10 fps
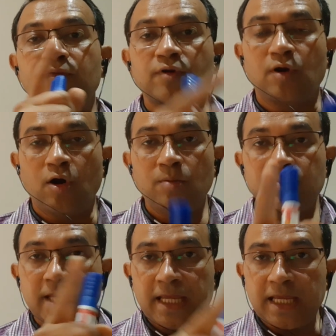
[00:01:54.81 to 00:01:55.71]

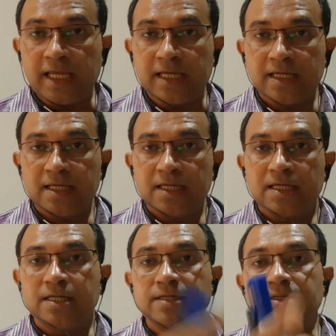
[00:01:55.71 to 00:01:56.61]
from A,
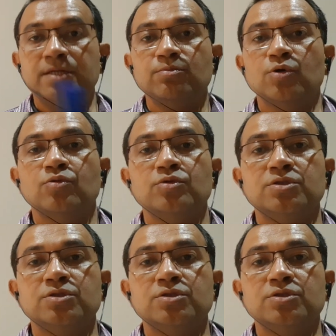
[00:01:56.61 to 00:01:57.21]
remove